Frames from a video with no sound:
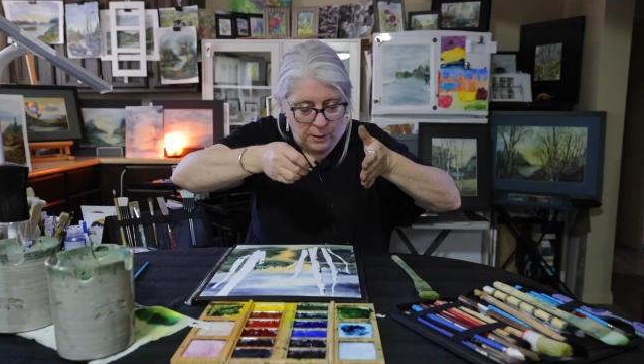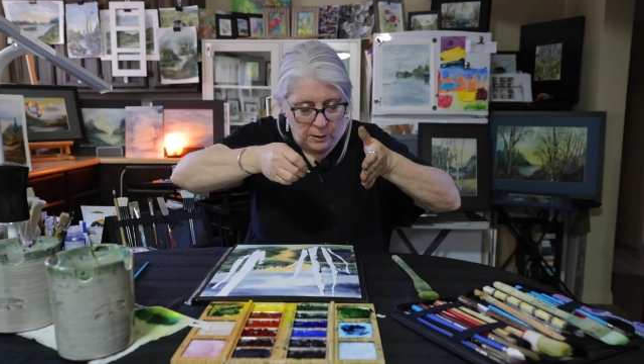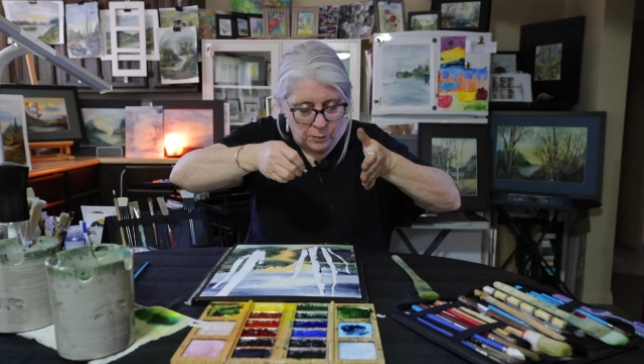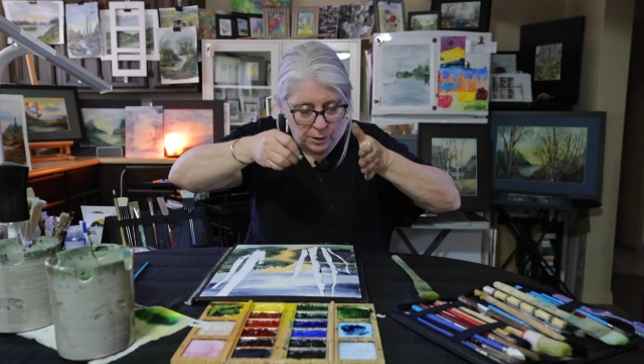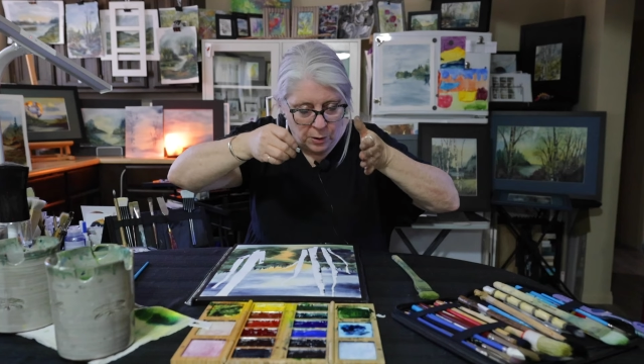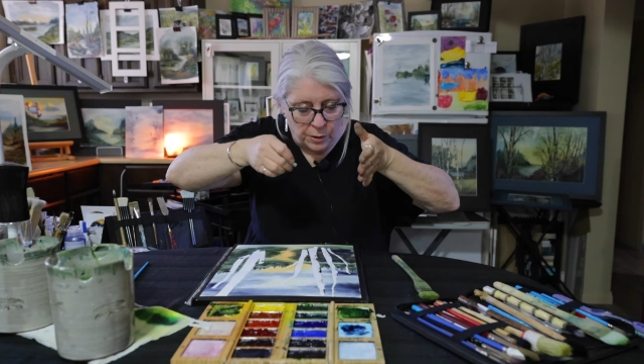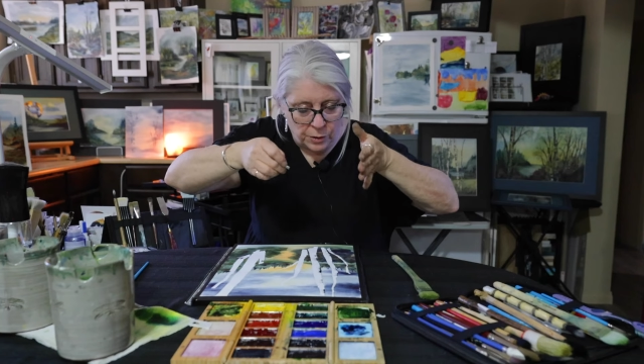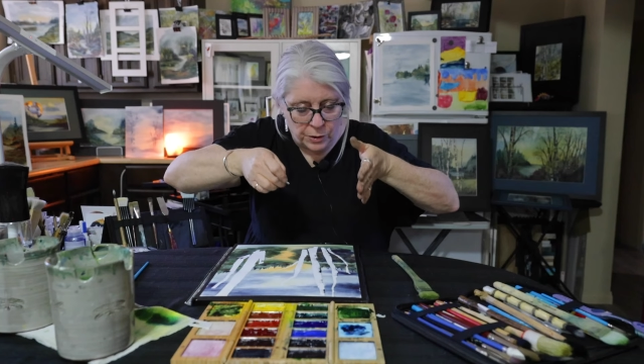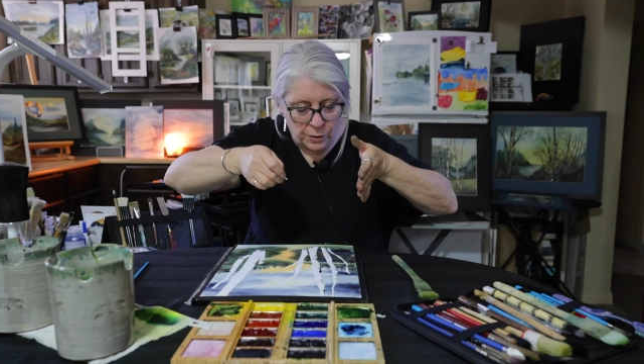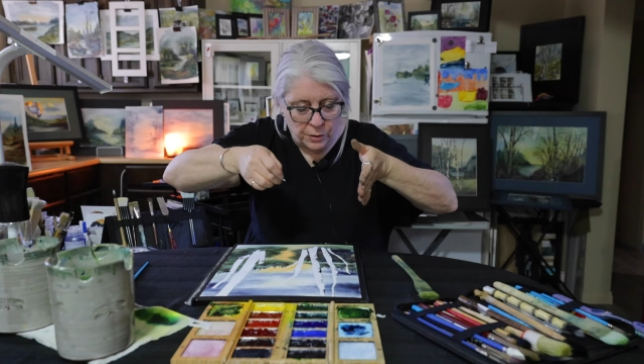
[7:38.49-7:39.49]
your
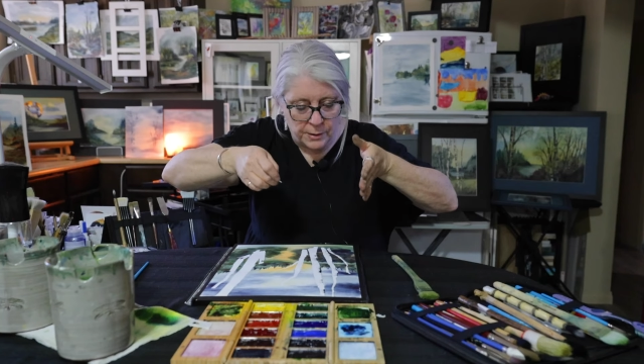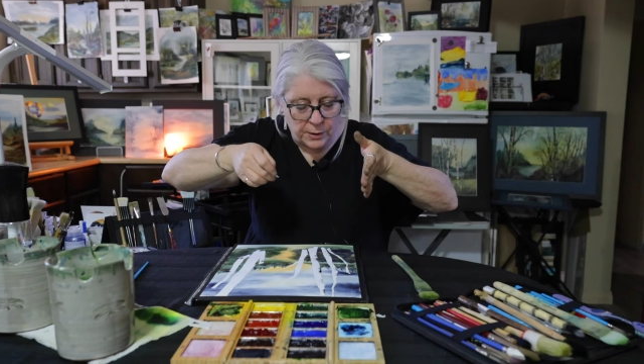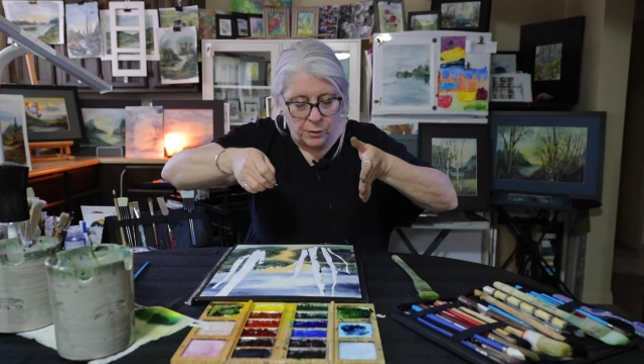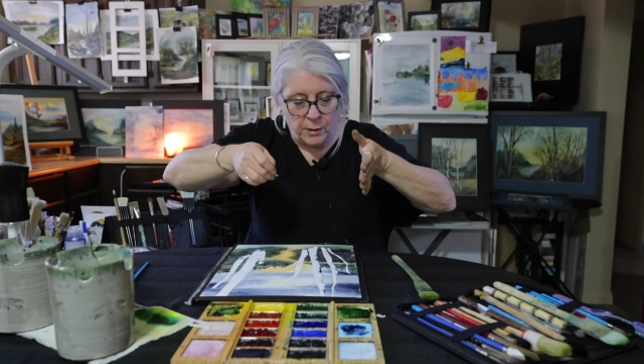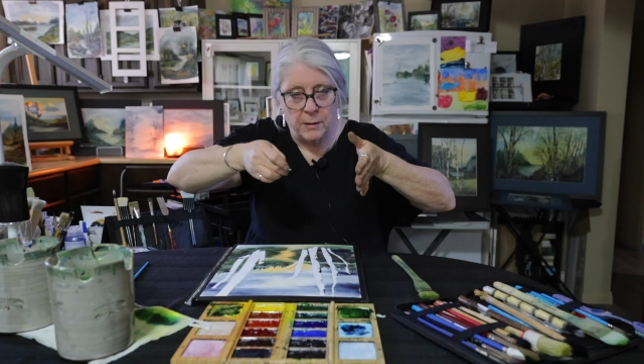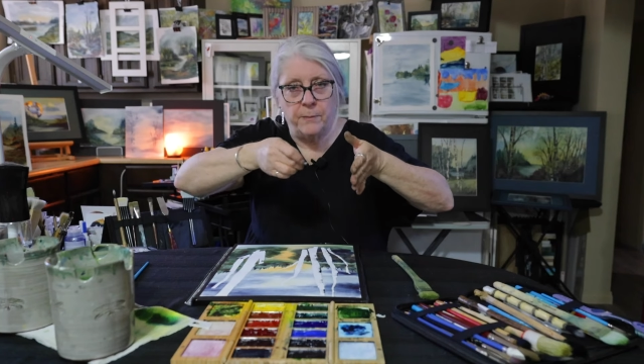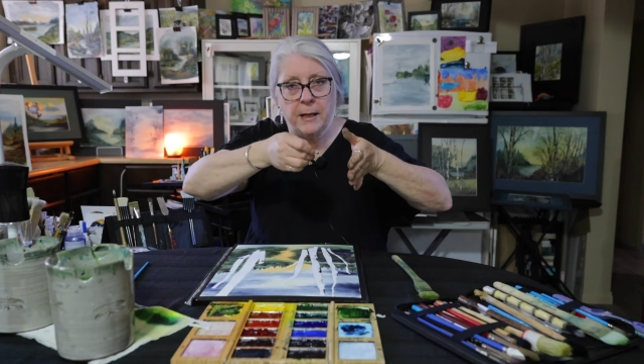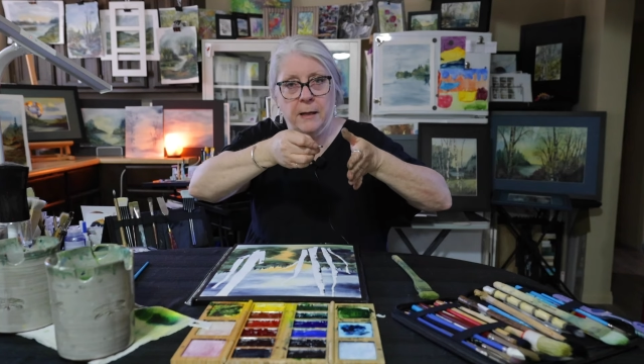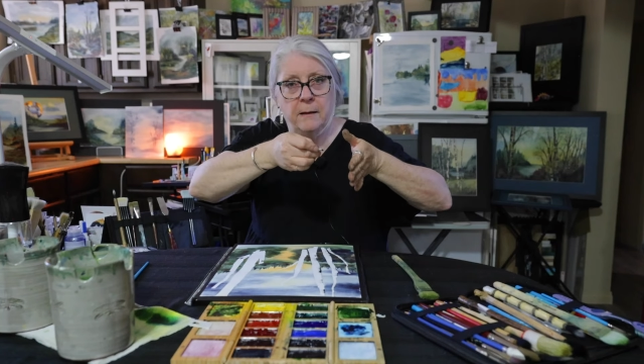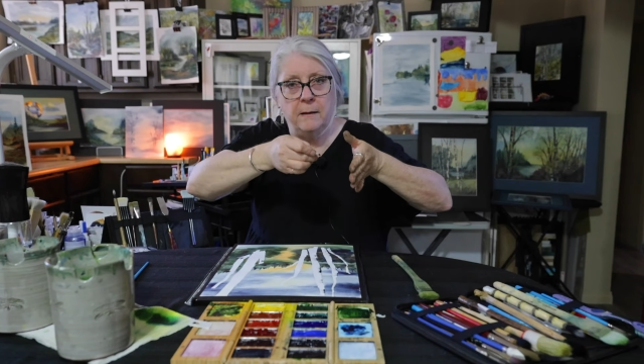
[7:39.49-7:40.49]
circles are going to
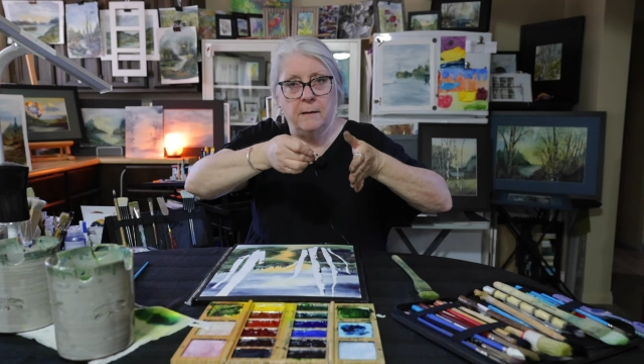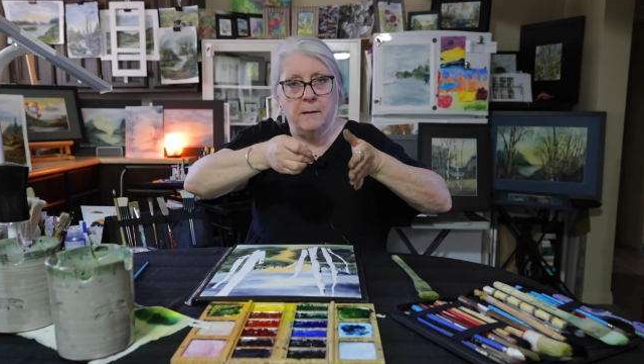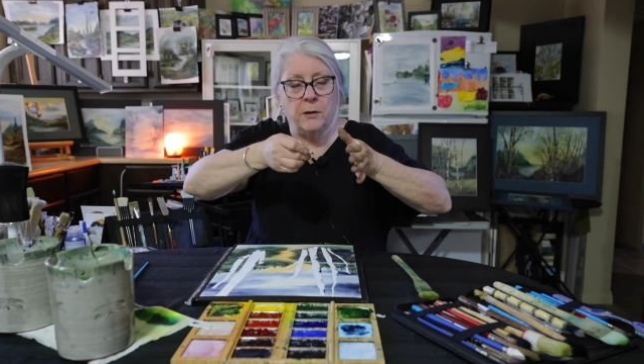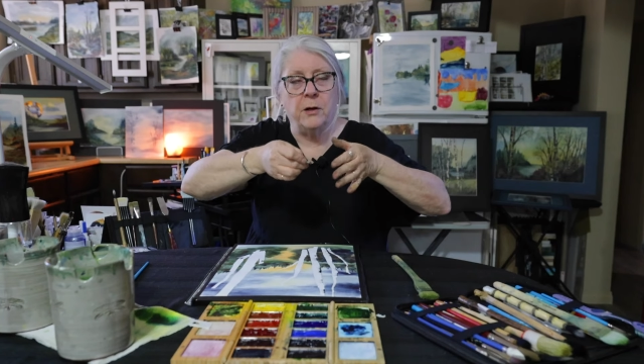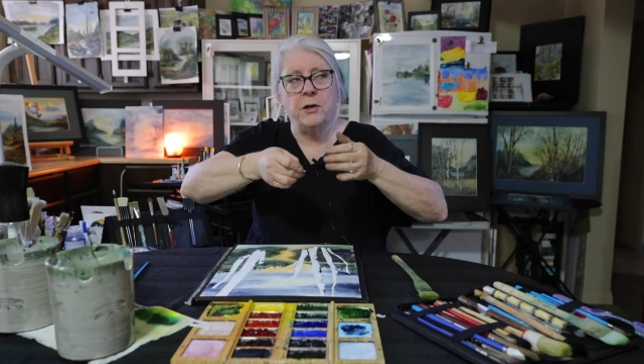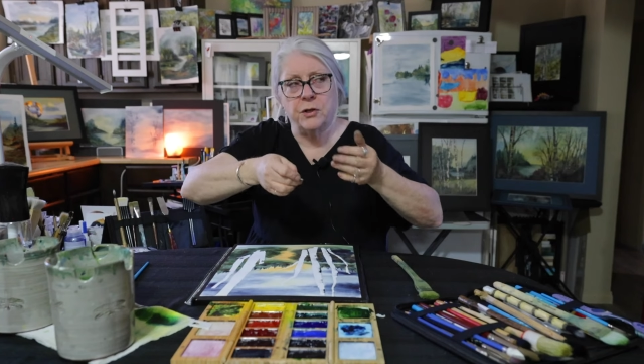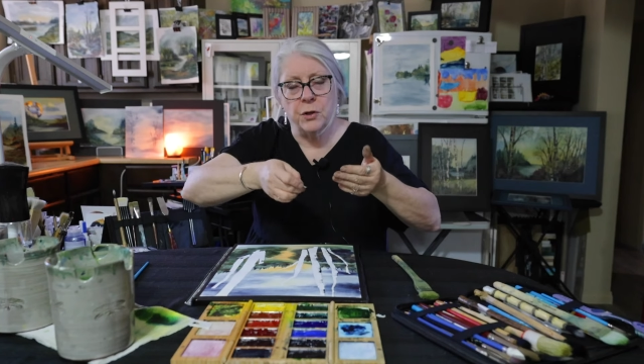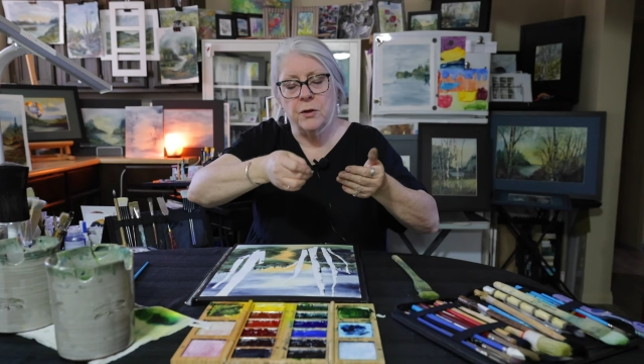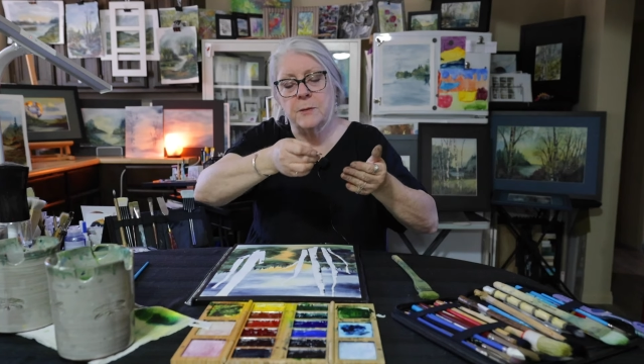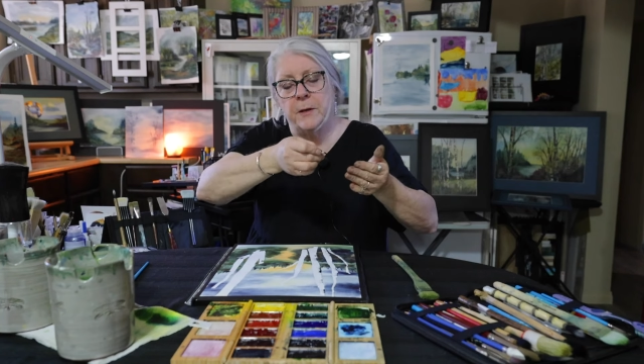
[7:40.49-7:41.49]
be, or not your
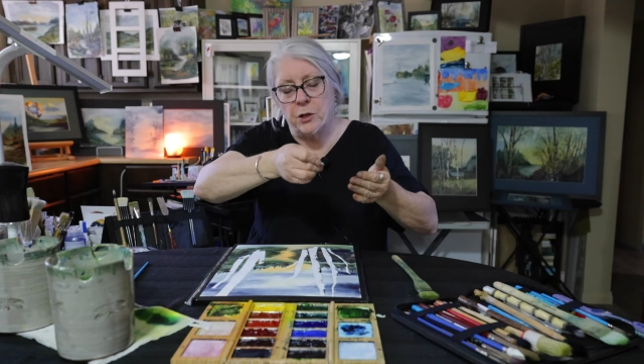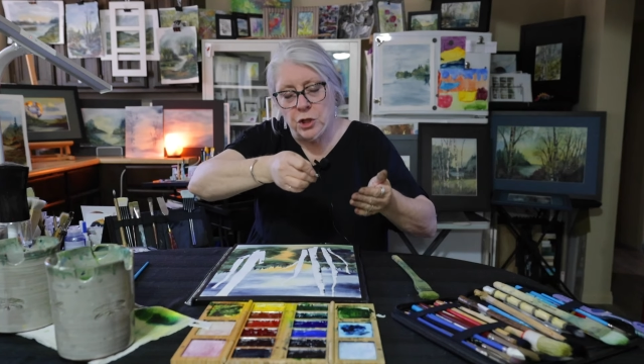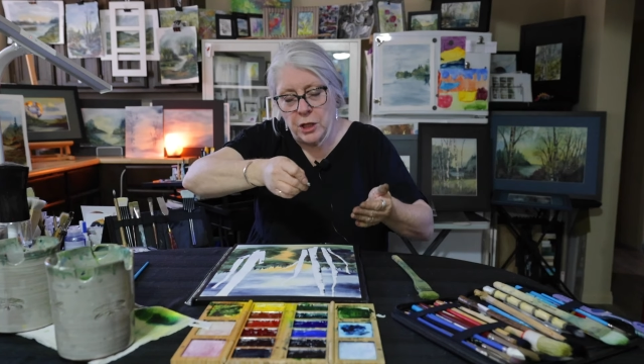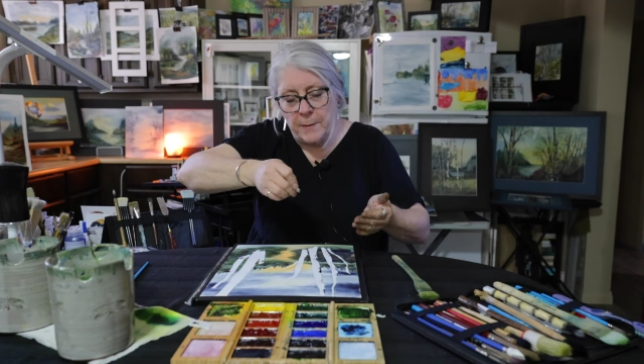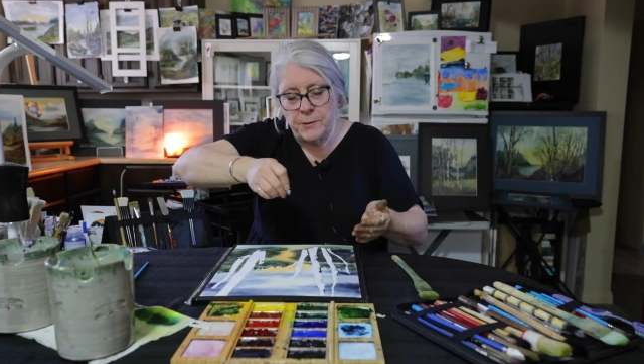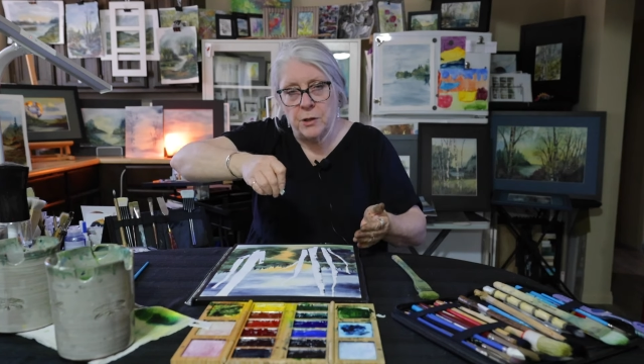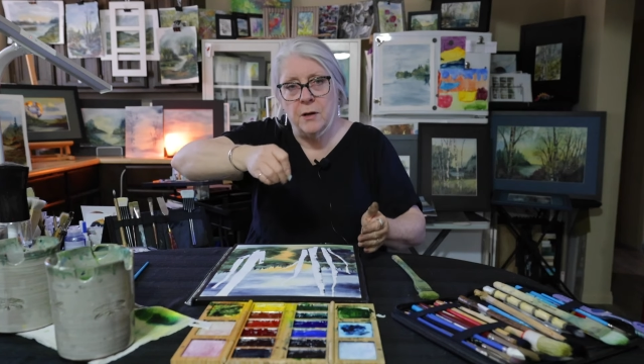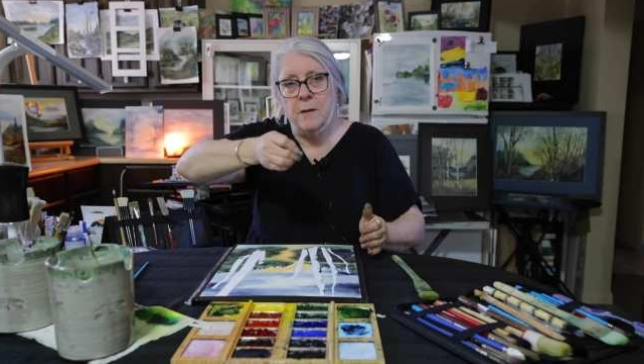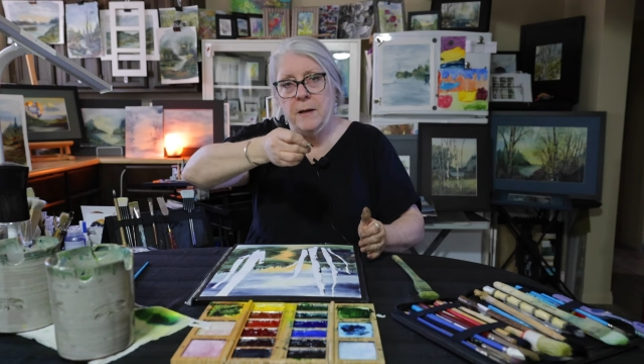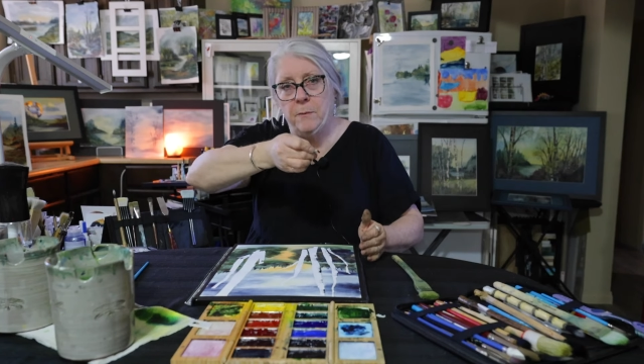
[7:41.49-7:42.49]
circles, but your shapes are
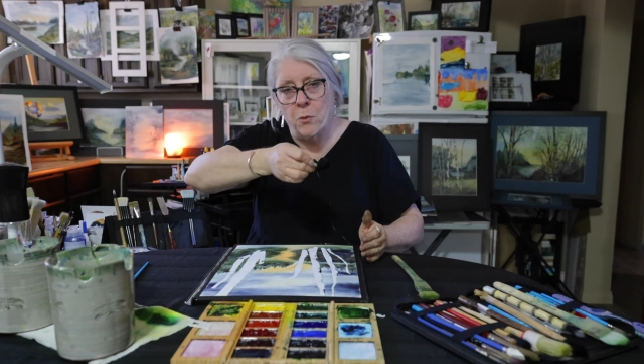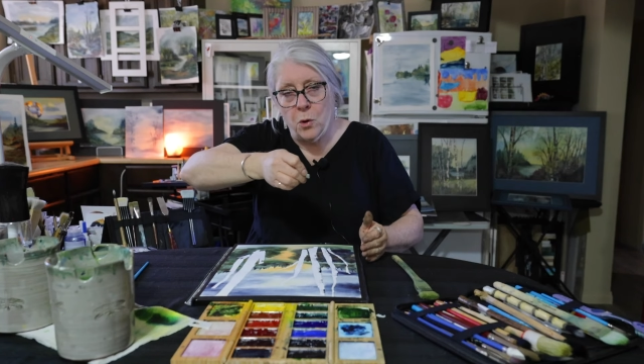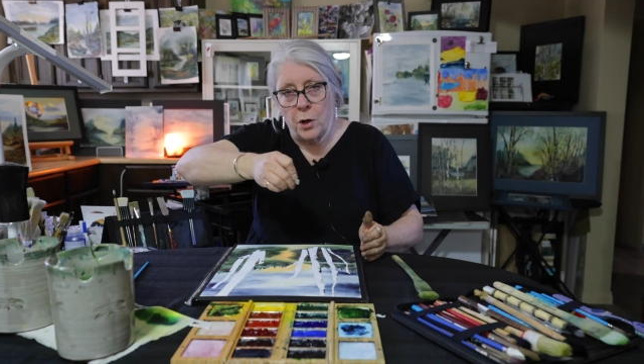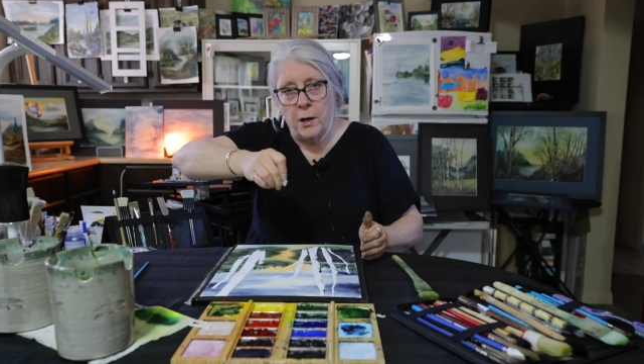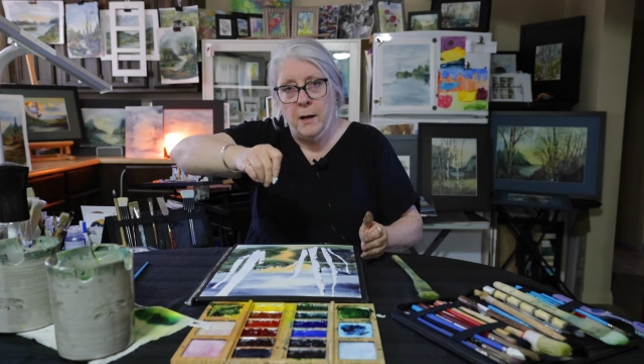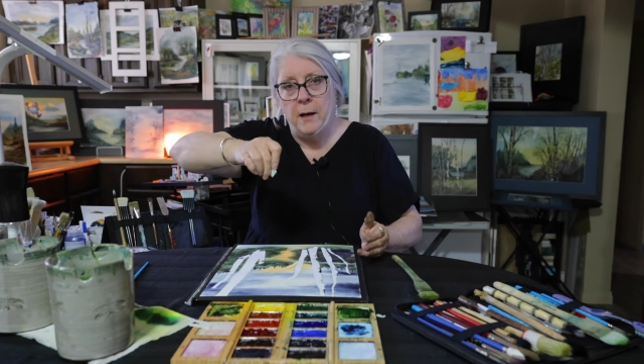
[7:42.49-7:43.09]
going to be more